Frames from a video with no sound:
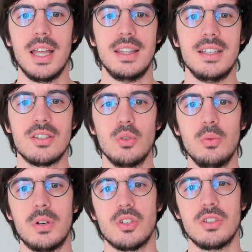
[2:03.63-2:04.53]
These 2
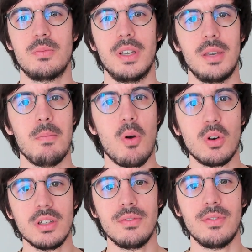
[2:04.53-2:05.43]
versions bring
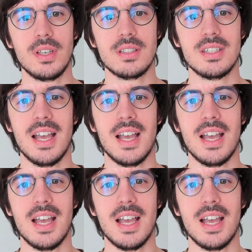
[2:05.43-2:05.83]
important fixes